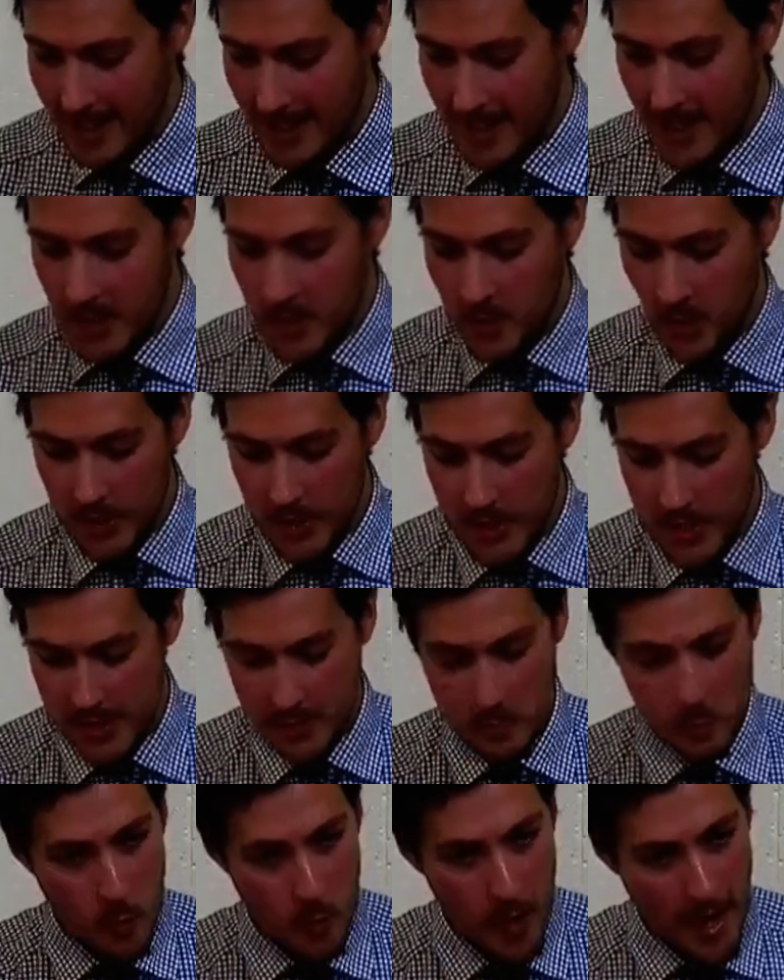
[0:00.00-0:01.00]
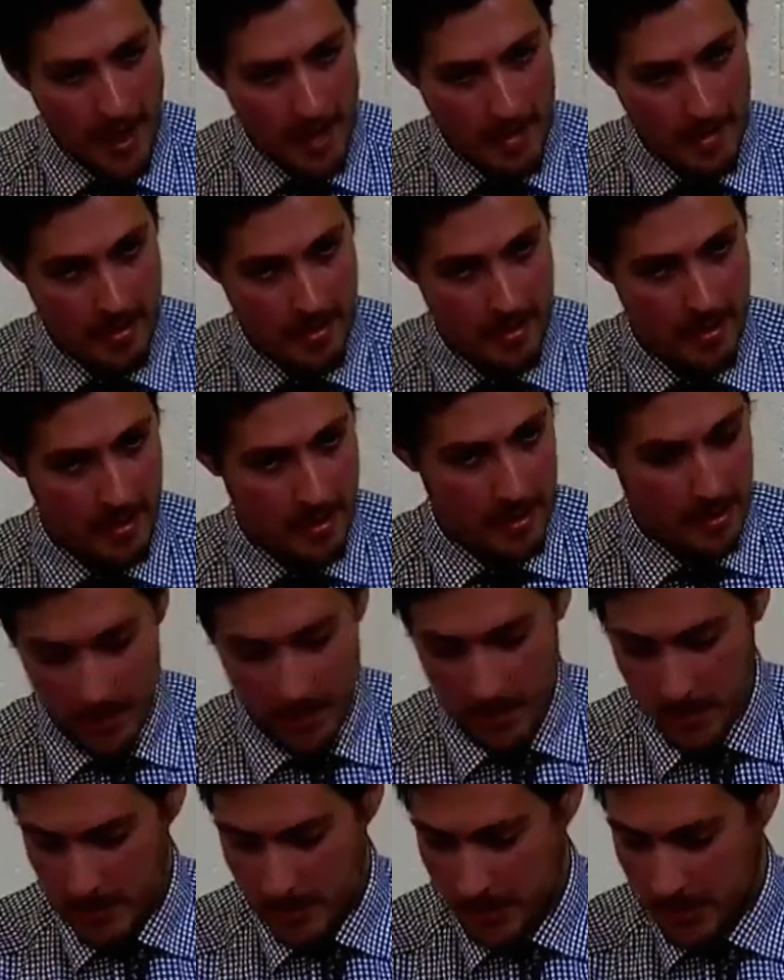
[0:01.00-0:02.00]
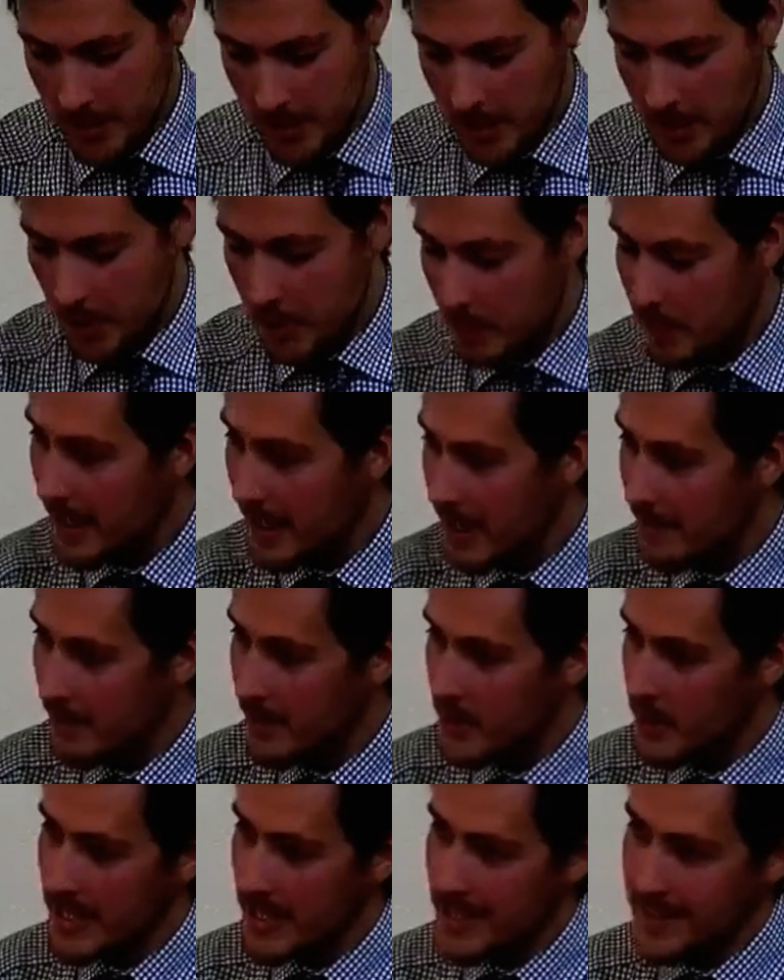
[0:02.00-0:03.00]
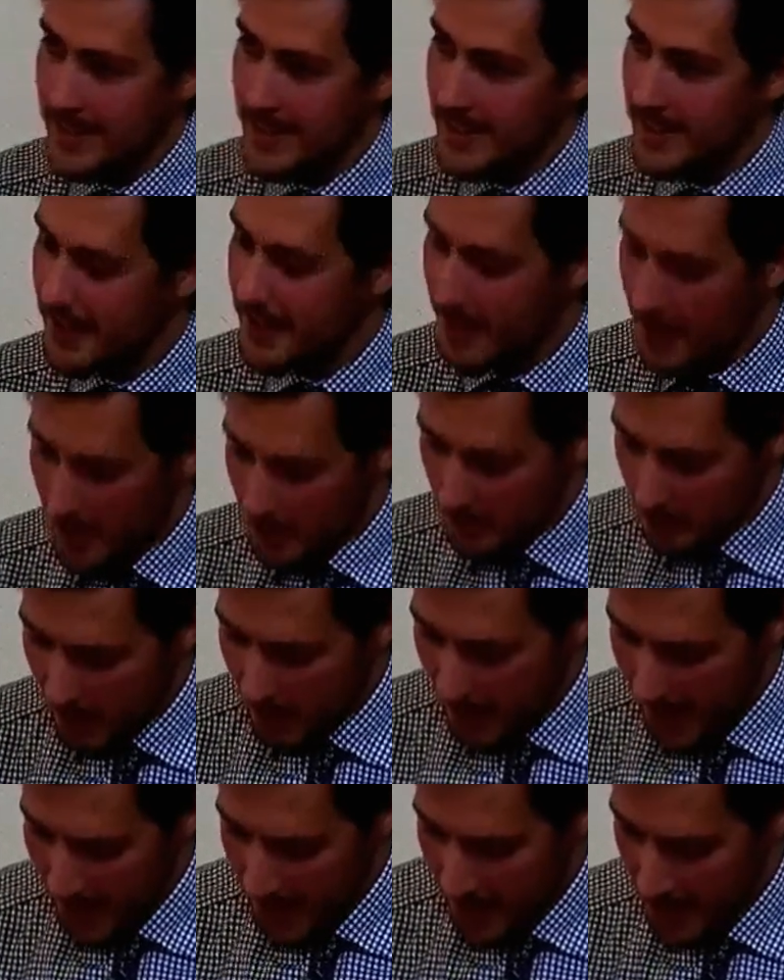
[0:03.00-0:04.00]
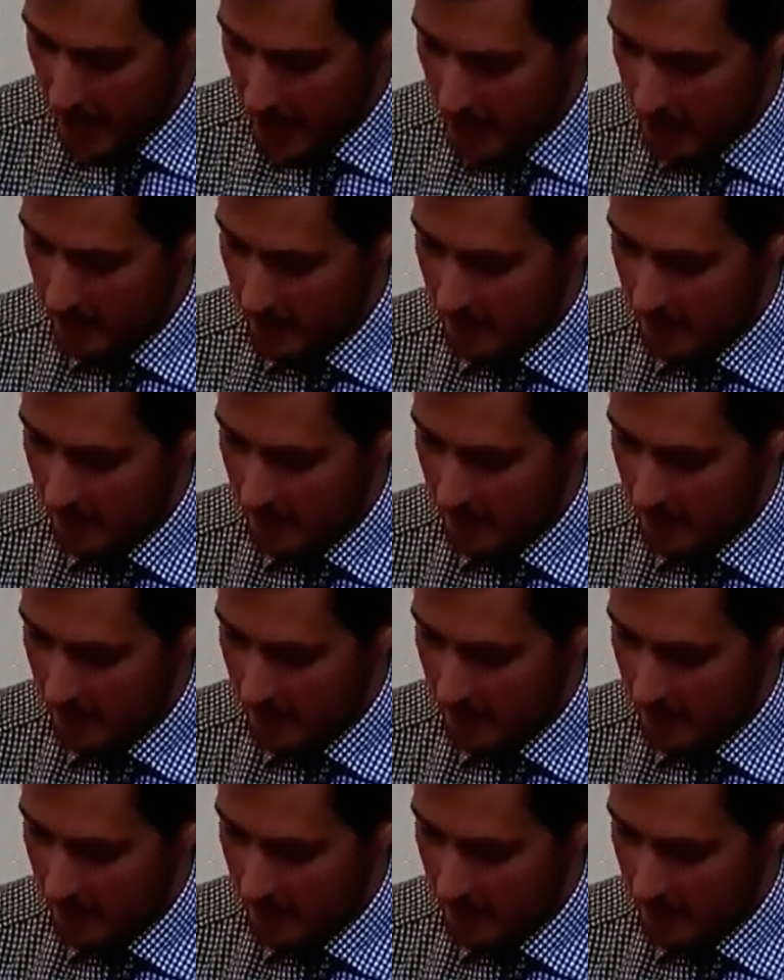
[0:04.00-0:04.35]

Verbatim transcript: not just with those who believe in Jesus, but in them.